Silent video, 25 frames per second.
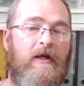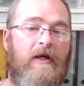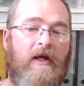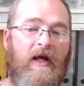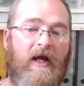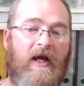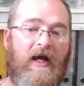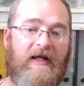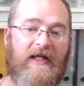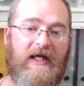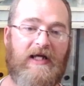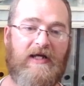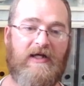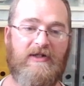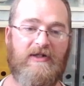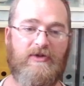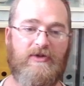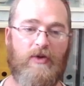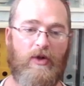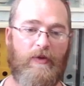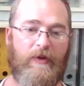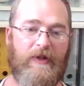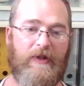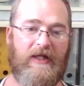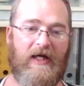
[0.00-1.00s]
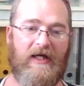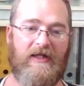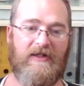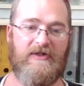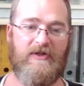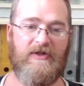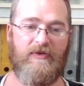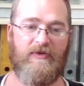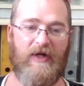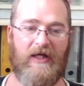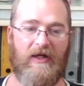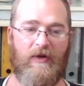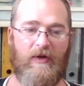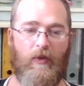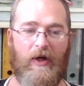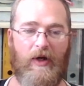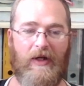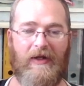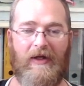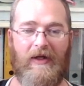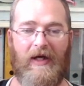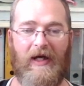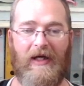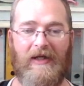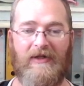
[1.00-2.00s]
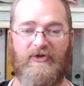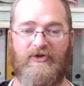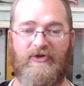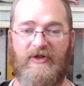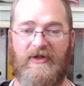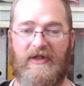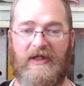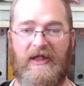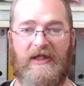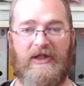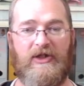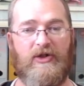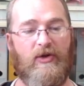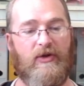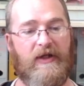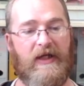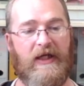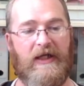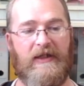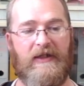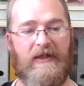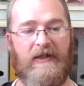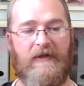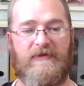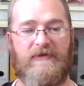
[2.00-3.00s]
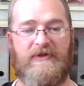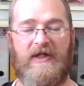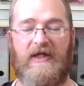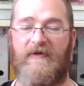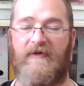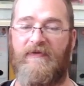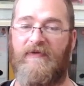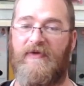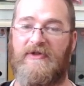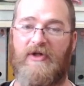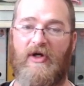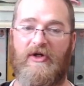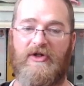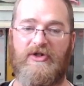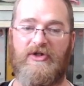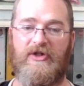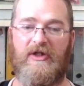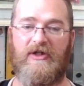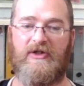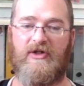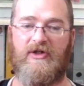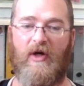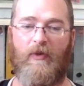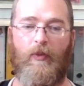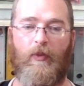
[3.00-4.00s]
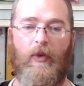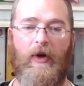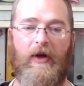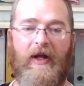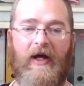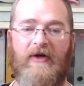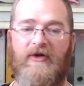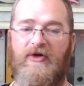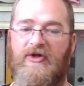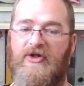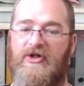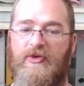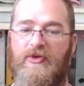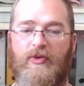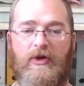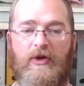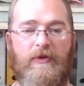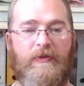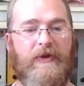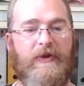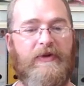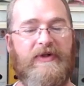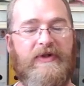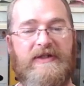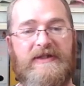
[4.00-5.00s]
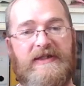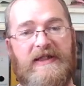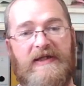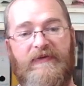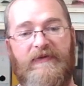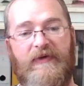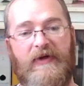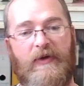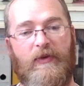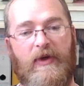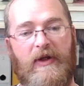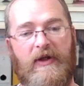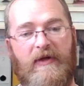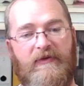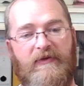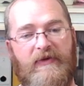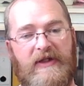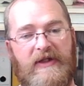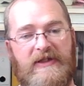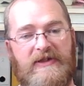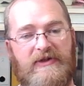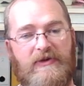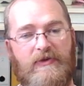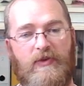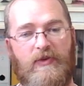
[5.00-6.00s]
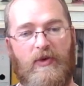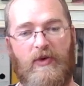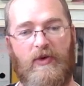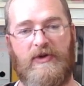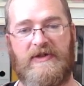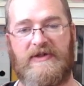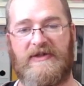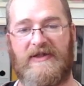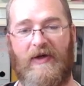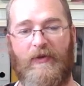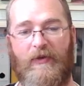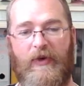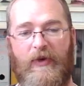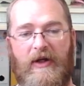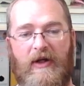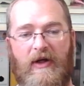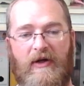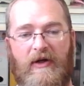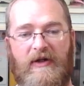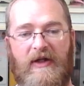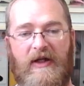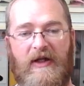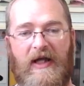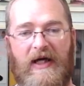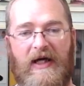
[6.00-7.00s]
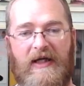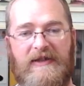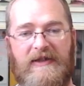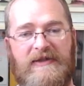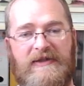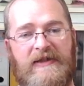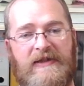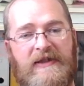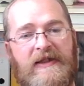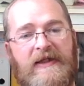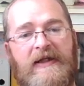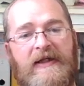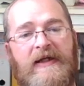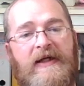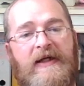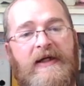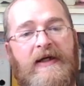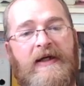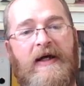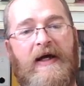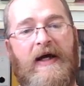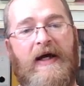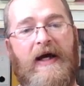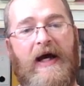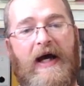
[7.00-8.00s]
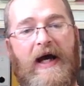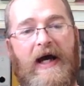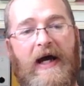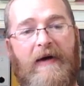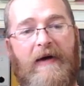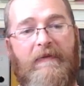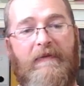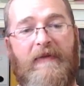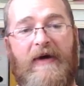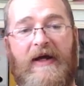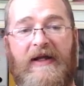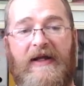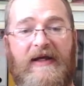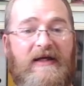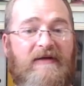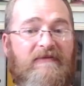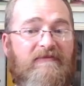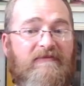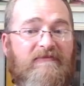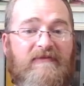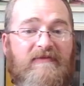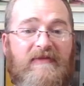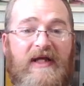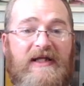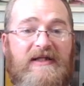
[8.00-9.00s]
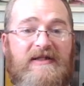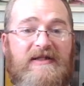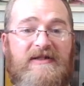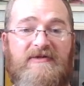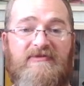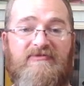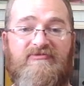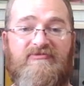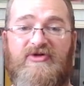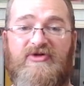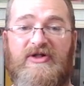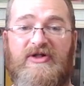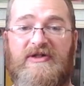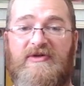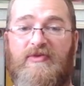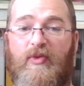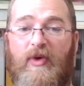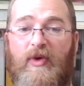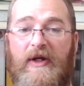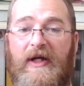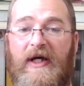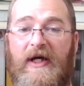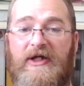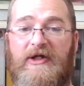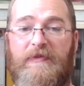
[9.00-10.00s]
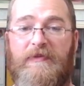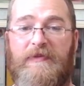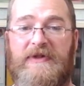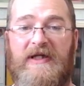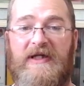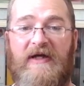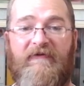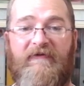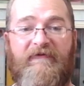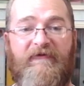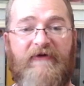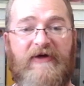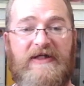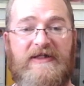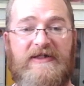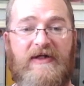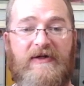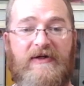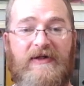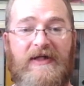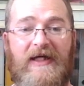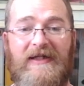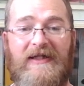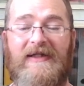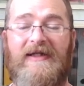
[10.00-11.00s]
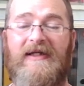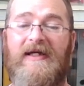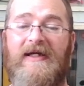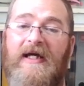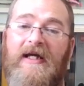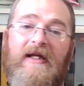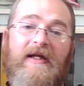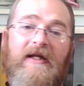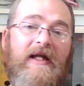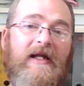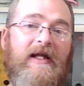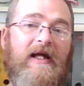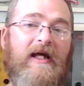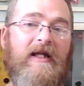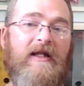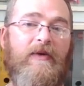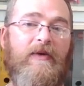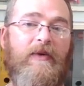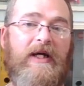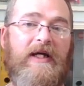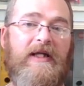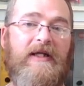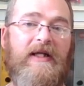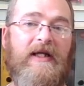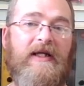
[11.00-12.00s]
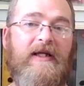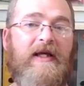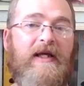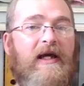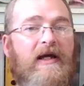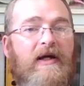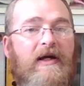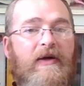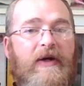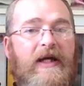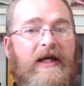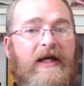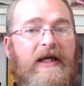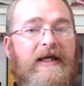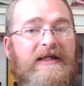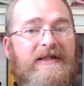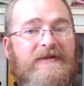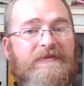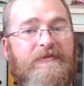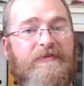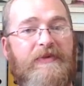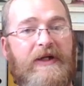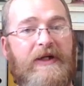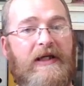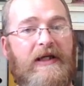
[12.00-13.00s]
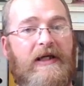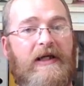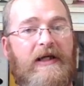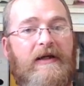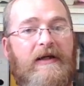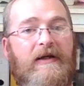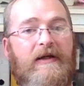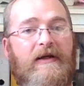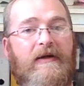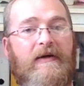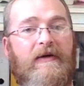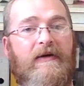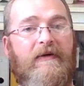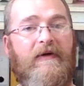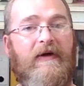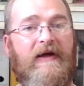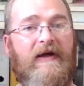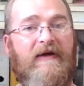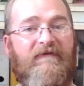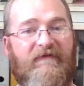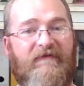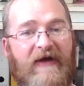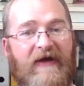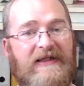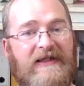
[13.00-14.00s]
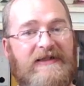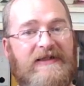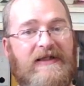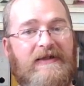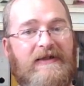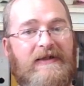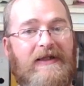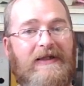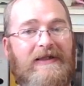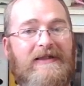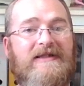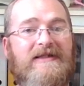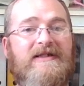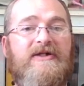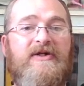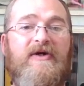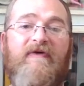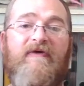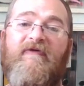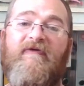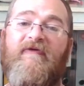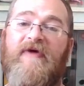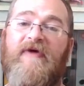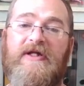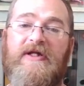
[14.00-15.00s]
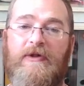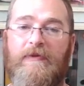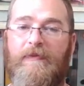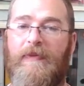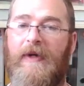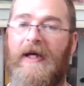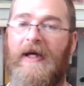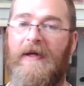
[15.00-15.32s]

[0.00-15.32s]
And that goes all the way down to rank 100 in your kingdom. So as long as you're in the top 100, you will be receiving one of these rewards somewhere along the lines. And again, that's just 100% free. So yet again, another way that KOA is bringing events and things to free-to-play